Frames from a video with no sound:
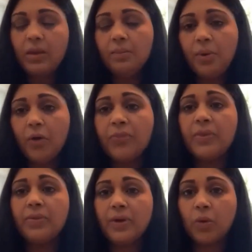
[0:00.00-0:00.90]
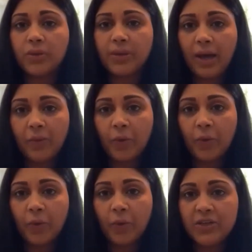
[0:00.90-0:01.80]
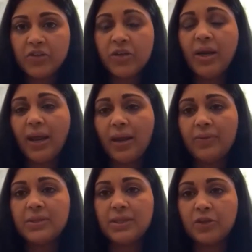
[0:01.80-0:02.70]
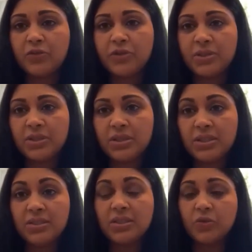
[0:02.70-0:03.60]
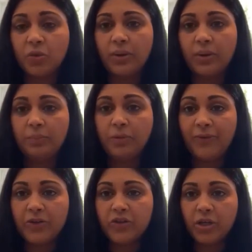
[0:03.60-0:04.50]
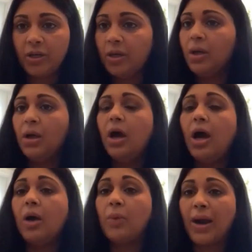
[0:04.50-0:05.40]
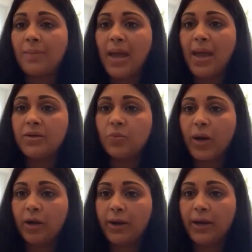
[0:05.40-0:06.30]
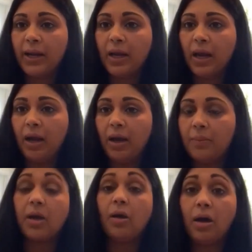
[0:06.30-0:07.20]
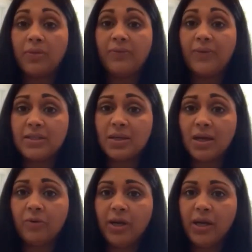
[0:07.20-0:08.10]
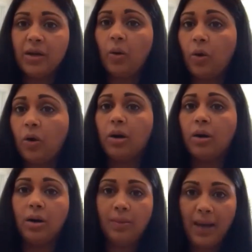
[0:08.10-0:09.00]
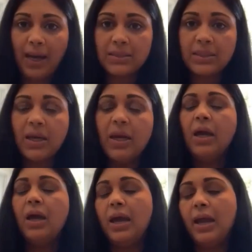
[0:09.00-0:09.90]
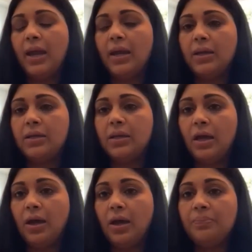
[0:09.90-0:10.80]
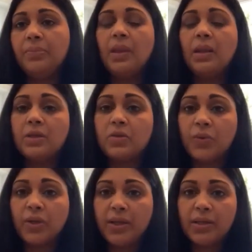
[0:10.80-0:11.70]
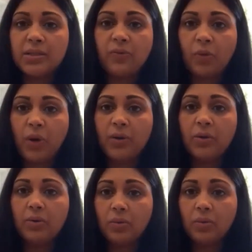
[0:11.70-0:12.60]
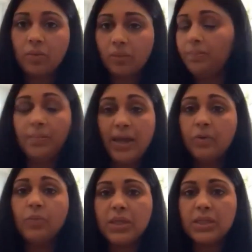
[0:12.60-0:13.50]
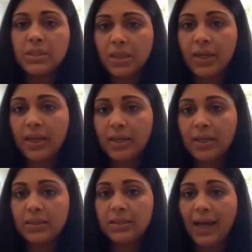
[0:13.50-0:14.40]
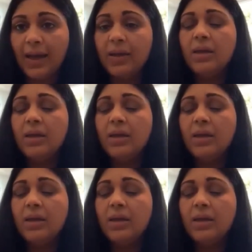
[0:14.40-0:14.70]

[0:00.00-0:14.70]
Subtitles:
both the World Health Organization and the Centers for Disease Control and Prevention recommend wearing a cloth face covering or a mask. And this really is for one main reason, is that